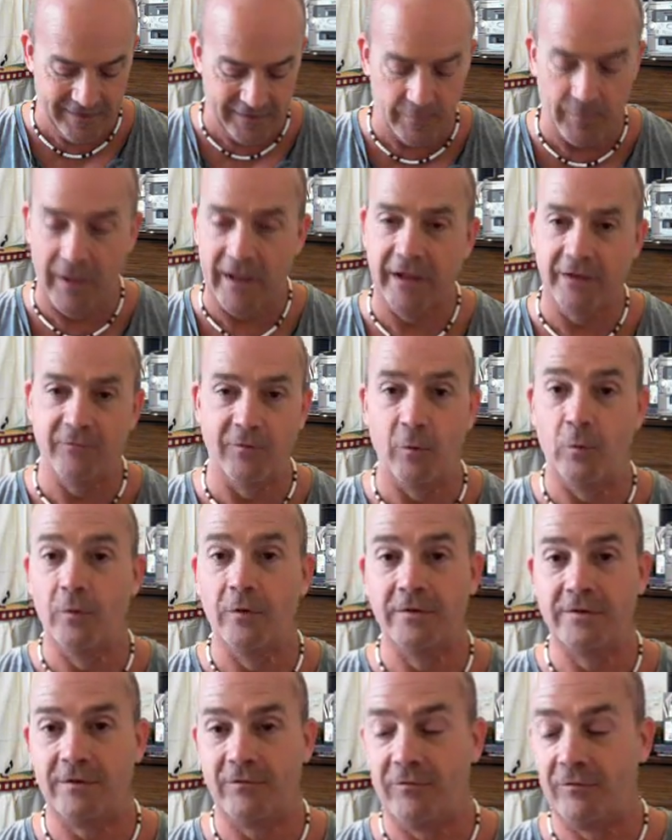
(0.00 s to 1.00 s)
The painful
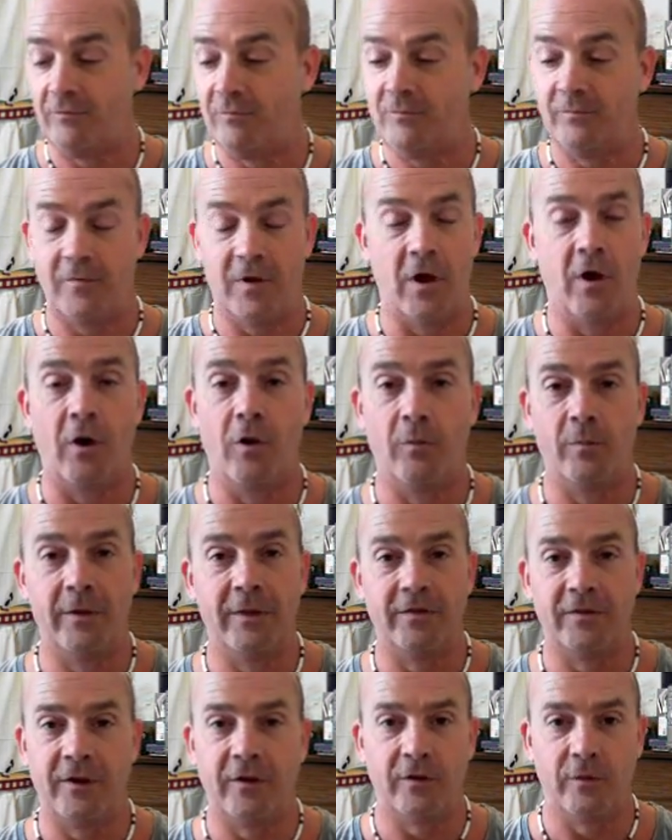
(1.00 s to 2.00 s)
ones have all
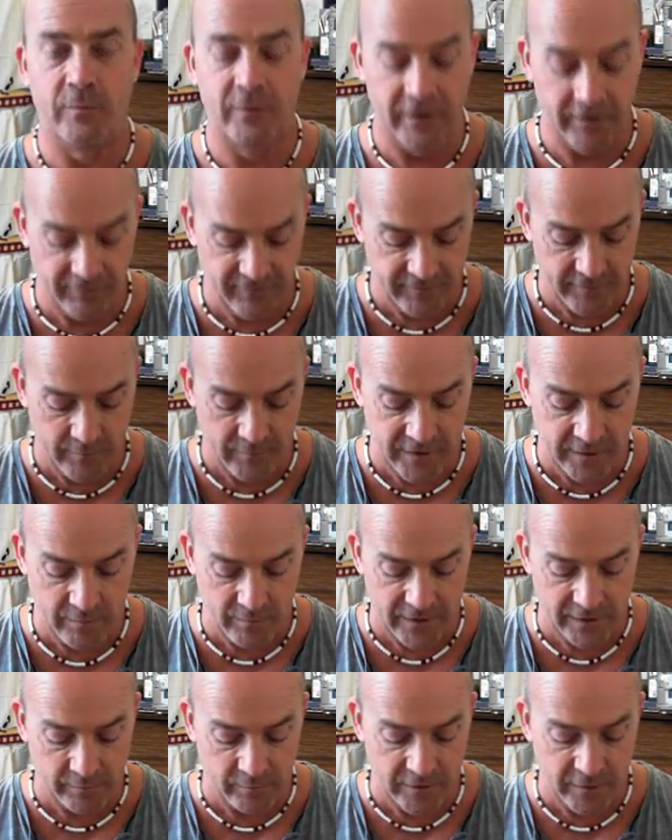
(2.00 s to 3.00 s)
been there to benefit me
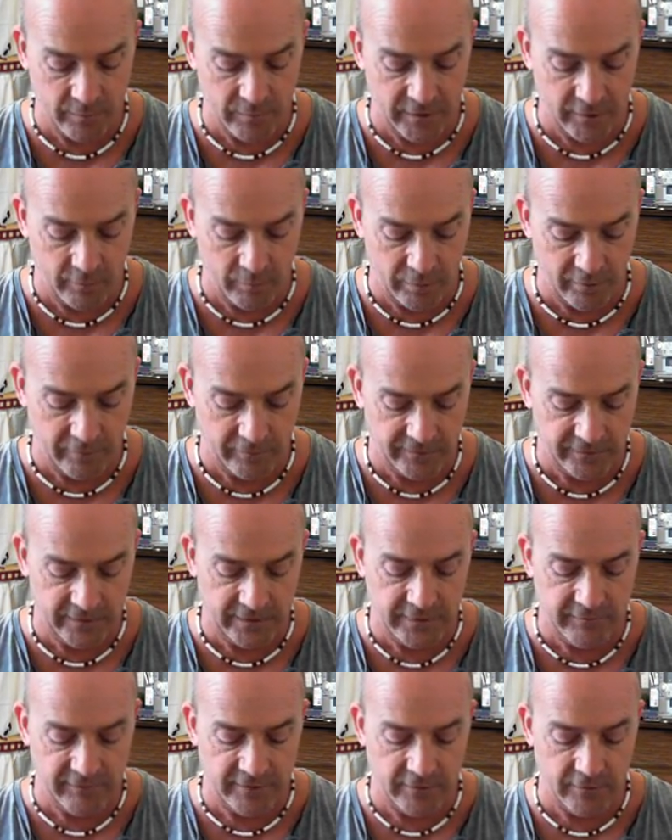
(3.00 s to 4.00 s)
and make me a better
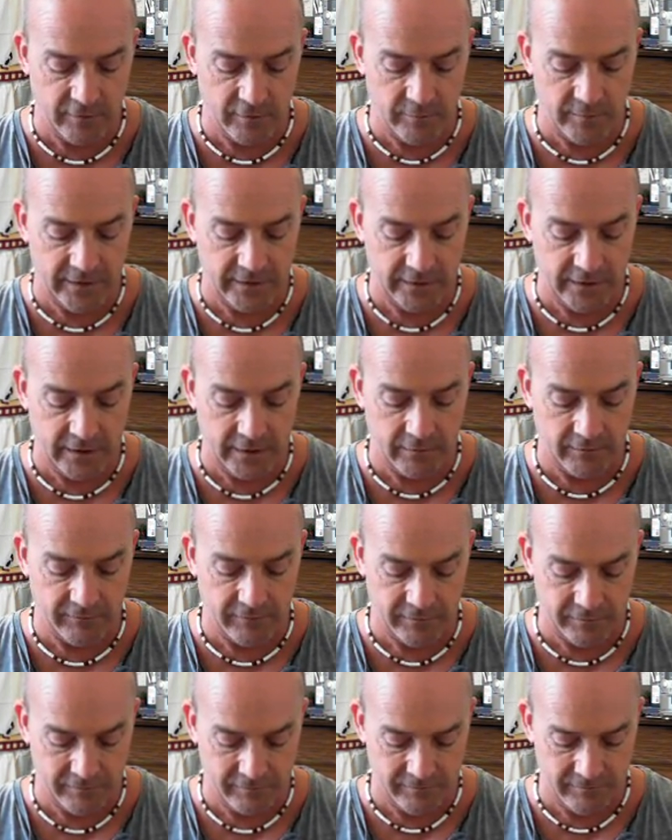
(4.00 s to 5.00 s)
person, even though I may not
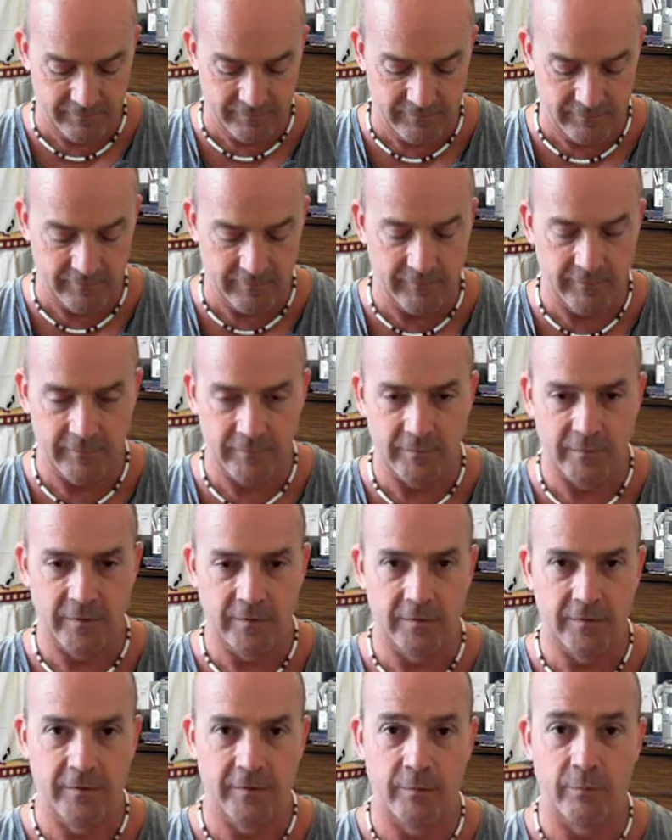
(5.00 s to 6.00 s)
have
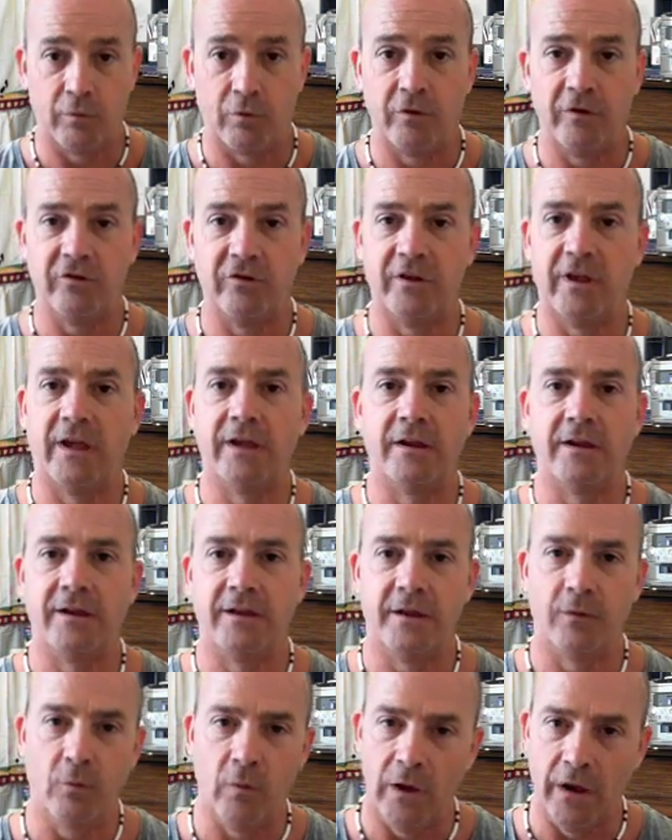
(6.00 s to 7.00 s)

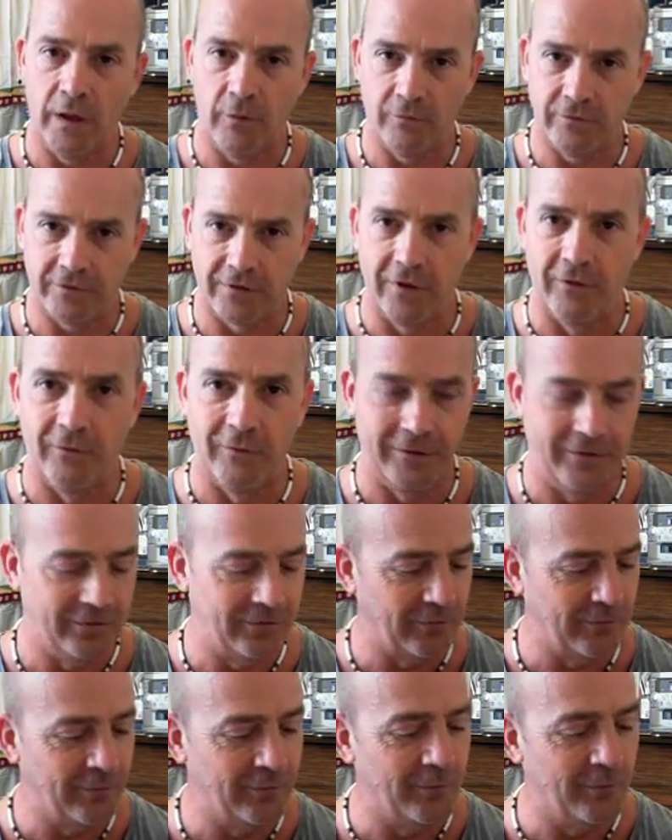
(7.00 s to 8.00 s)
appreciated it while I was going
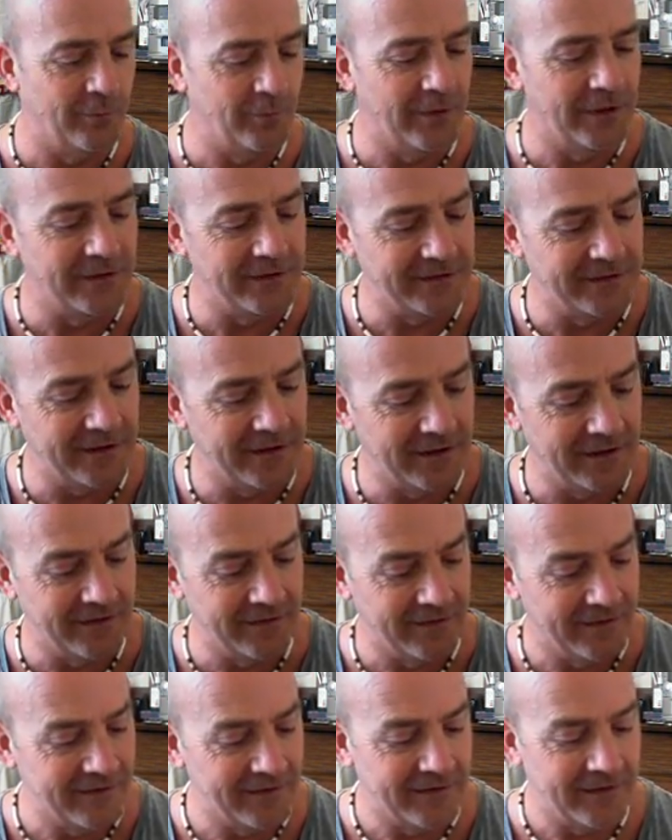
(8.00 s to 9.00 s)
through them, but
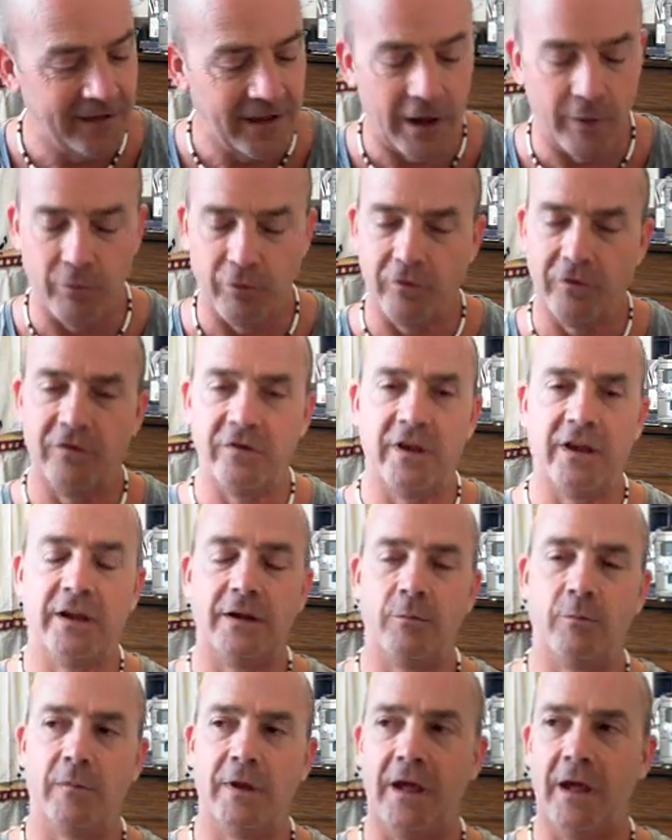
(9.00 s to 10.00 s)
I
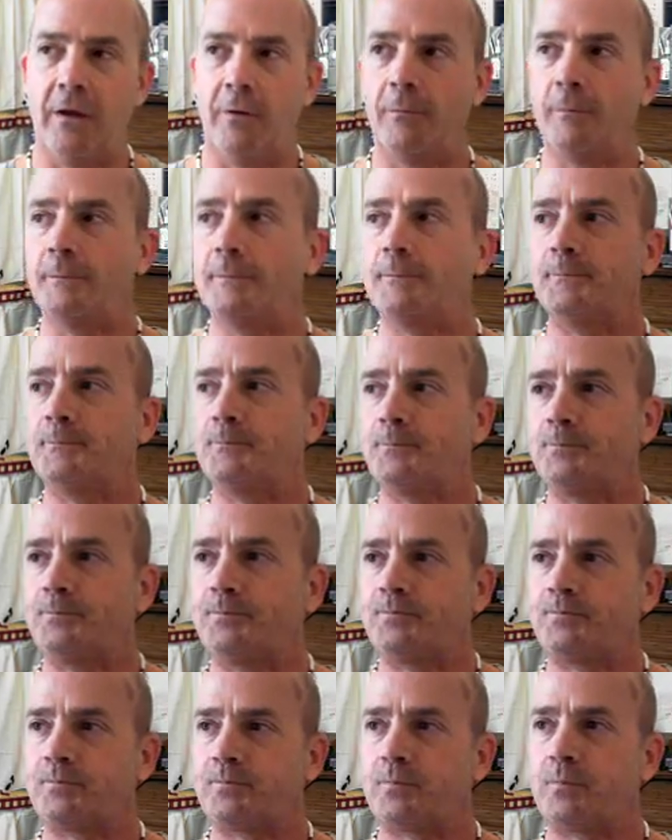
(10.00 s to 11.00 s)
appreciate them now.
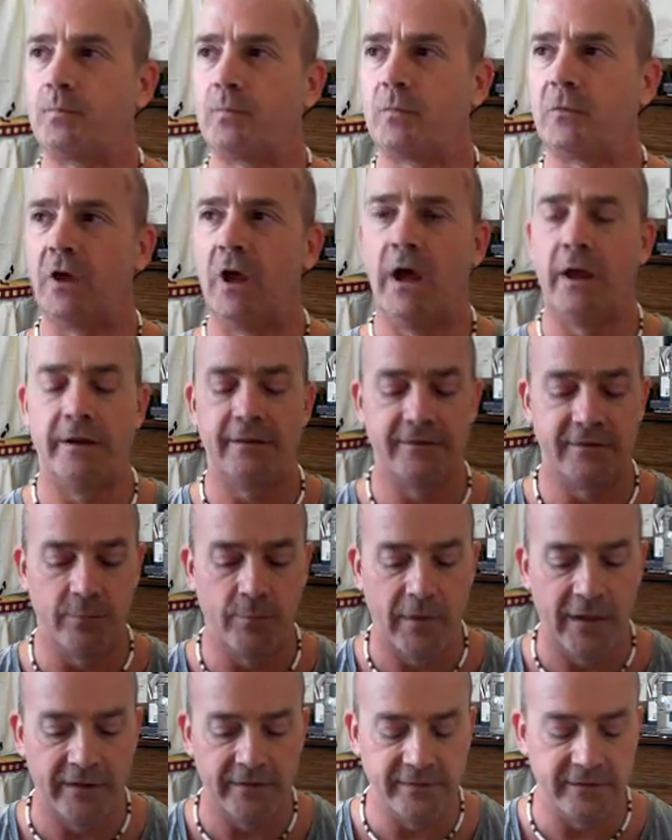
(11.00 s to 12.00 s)
God is
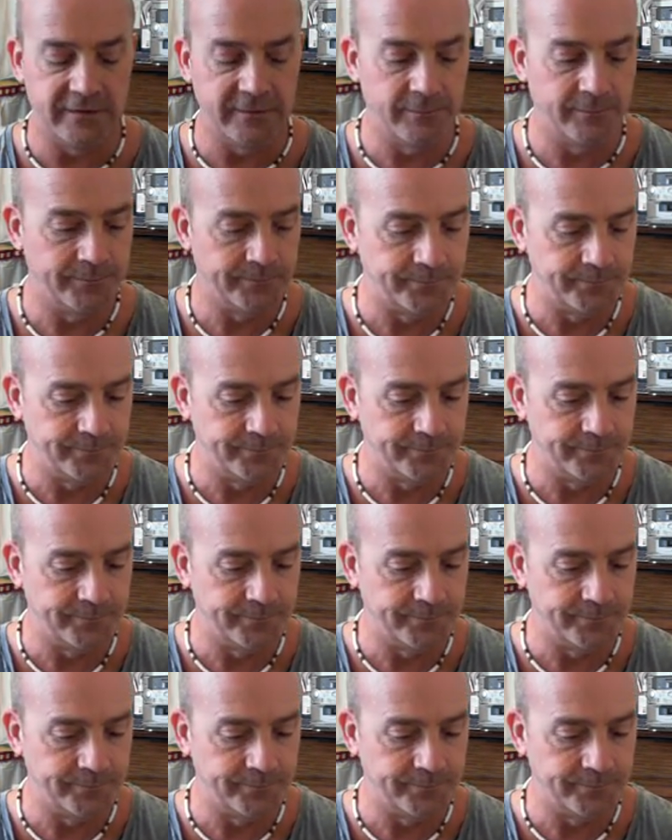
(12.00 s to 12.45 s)
amazing.